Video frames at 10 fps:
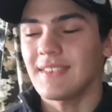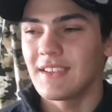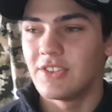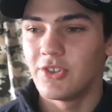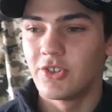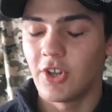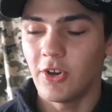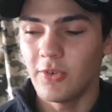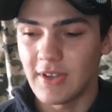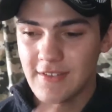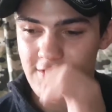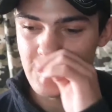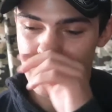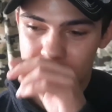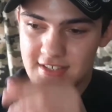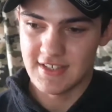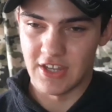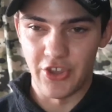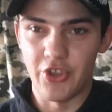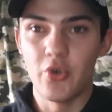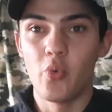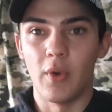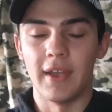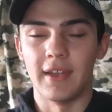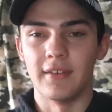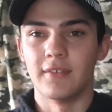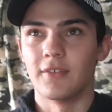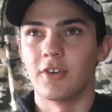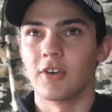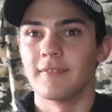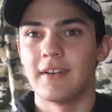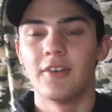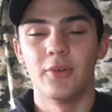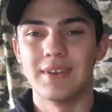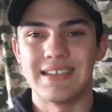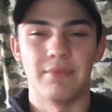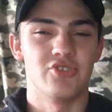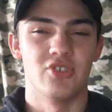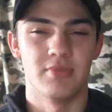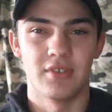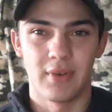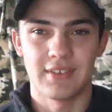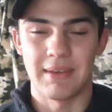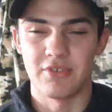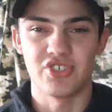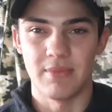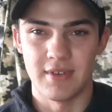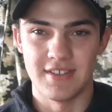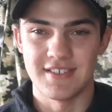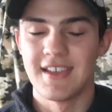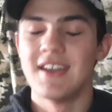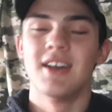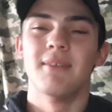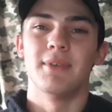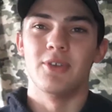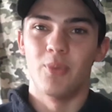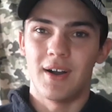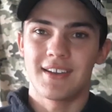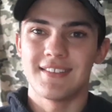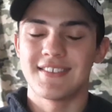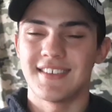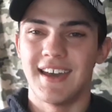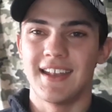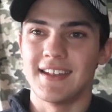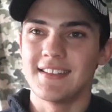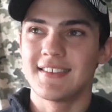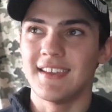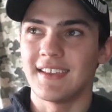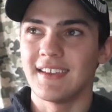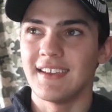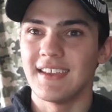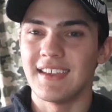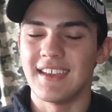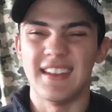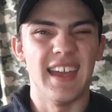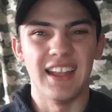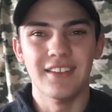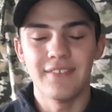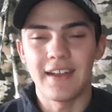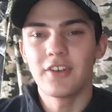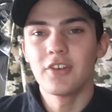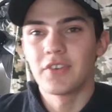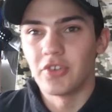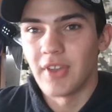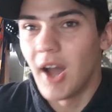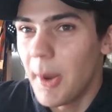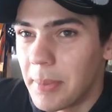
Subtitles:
you go into this U-wing, or I don't know what type of ship it is, but you walk inside and it's like I don't know if it goes up or